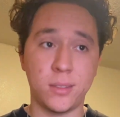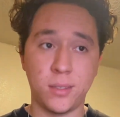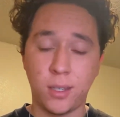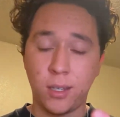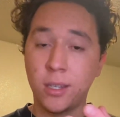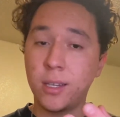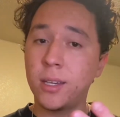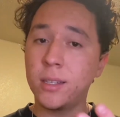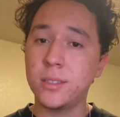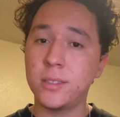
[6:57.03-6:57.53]

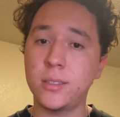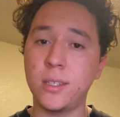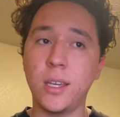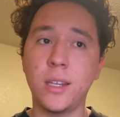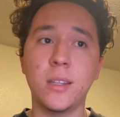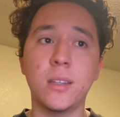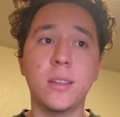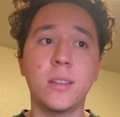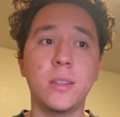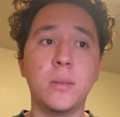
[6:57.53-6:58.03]
again
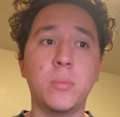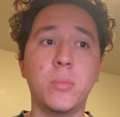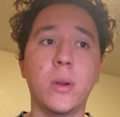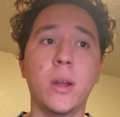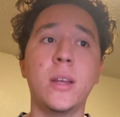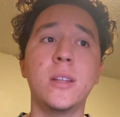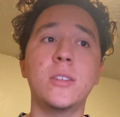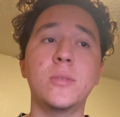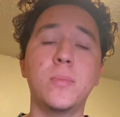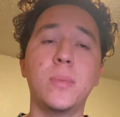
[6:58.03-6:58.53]
stated, the
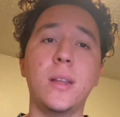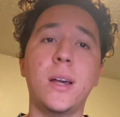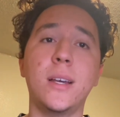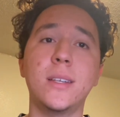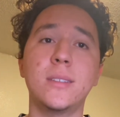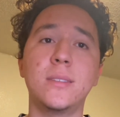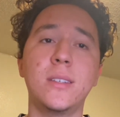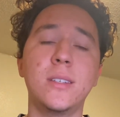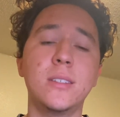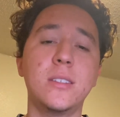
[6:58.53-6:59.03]
brain's
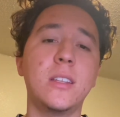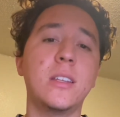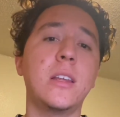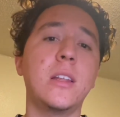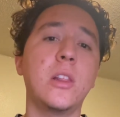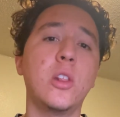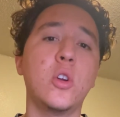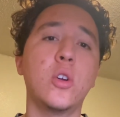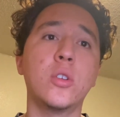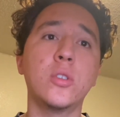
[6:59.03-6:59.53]
plasticity
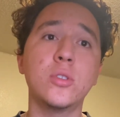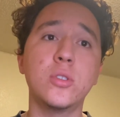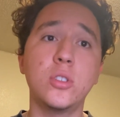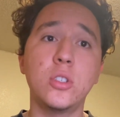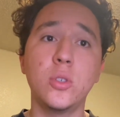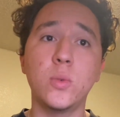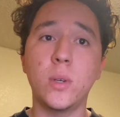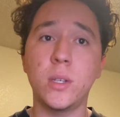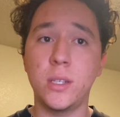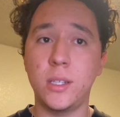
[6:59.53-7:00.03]
learns
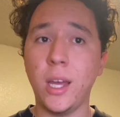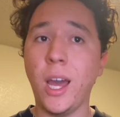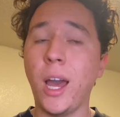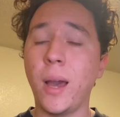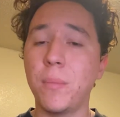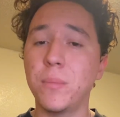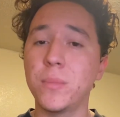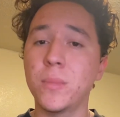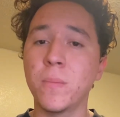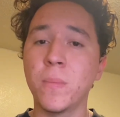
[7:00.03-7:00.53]
to
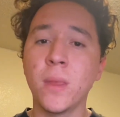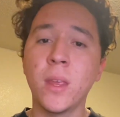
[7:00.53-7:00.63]
adapt,